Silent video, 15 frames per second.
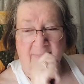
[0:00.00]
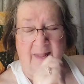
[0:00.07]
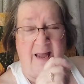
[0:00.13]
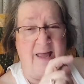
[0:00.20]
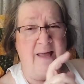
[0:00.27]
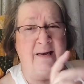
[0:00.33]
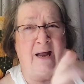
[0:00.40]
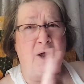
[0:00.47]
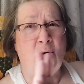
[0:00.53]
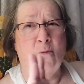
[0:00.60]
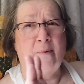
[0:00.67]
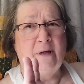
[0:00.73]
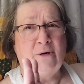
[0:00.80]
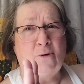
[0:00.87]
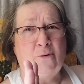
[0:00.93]
and I hope
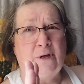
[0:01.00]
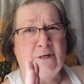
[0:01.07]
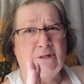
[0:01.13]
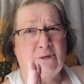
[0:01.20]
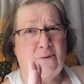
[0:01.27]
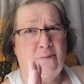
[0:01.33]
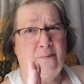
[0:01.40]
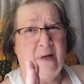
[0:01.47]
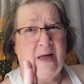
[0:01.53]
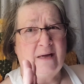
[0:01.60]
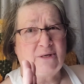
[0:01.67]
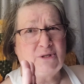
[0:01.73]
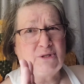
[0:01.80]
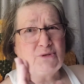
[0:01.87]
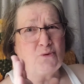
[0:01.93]
I don't get the
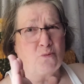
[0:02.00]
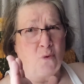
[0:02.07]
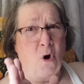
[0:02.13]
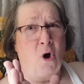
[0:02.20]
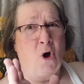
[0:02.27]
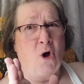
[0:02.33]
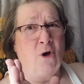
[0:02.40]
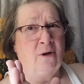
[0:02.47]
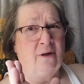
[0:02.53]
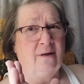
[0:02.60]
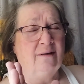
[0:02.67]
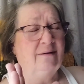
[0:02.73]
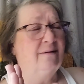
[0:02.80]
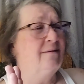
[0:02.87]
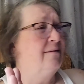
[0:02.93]
facts wrong,
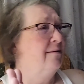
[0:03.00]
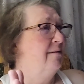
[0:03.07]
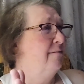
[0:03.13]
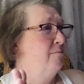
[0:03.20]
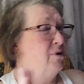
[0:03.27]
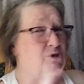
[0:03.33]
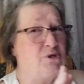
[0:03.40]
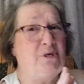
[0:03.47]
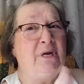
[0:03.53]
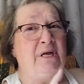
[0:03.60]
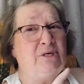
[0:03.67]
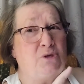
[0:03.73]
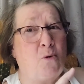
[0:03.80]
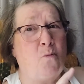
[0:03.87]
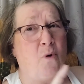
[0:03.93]
but you
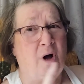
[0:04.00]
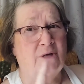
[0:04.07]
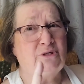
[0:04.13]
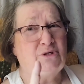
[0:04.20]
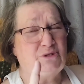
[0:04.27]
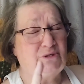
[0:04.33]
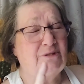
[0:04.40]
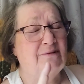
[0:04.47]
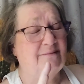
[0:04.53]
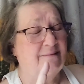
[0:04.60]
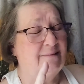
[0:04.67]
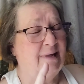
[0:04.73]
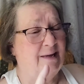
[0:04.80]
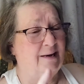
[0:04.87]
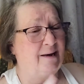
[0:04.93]
need to watch
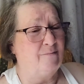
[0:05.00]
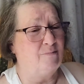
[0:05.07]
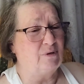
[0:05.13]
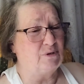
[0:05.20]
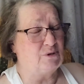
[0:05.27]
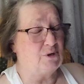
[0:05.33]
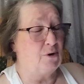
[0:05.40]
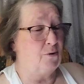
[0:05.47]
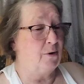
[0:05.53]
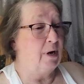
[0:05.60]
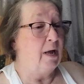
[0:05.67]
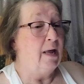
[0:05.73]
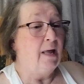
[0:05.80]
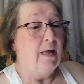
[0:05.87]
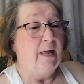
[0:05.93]
that episode.
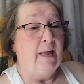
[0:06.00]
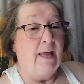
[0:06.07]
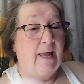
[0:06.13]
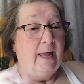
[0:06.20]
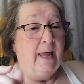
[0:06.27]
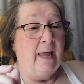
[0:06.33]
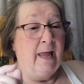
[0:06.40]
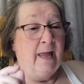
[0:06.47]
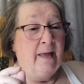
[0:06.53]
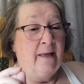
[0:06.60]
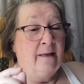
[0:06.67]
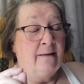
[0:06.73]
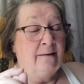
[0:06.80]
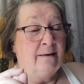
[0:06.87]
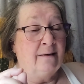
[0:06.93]

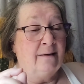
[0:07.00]
And